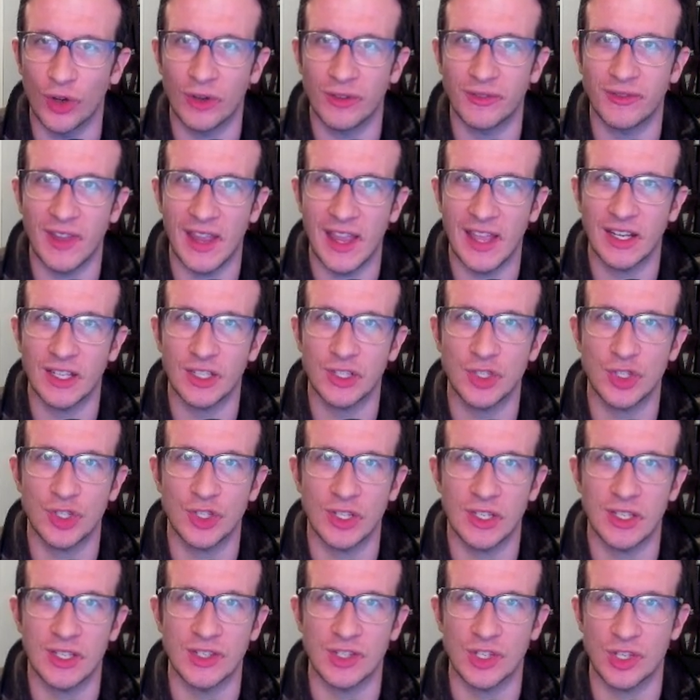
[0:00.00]
your
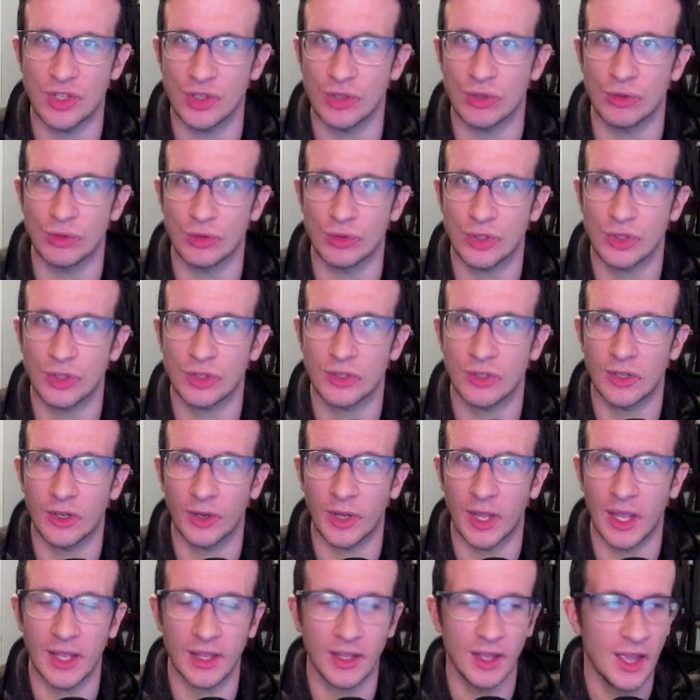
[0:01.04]
advantage is huge,
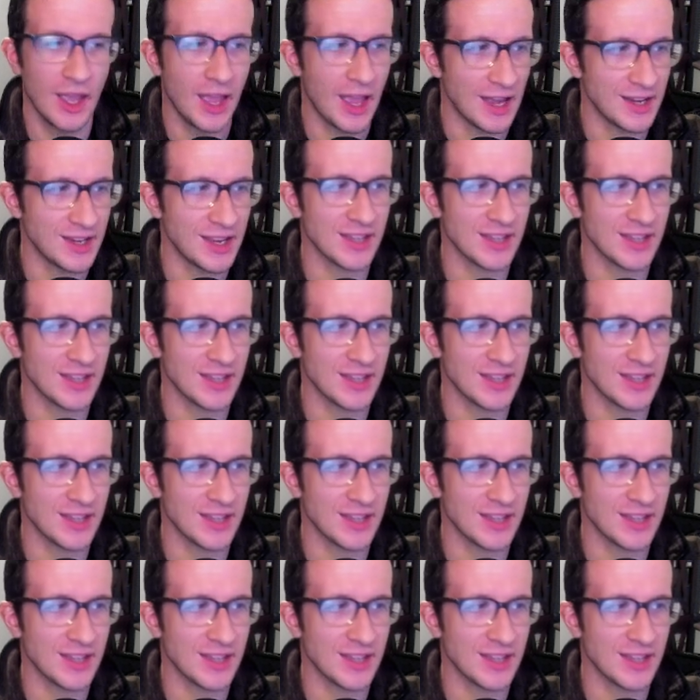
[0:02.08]
okay?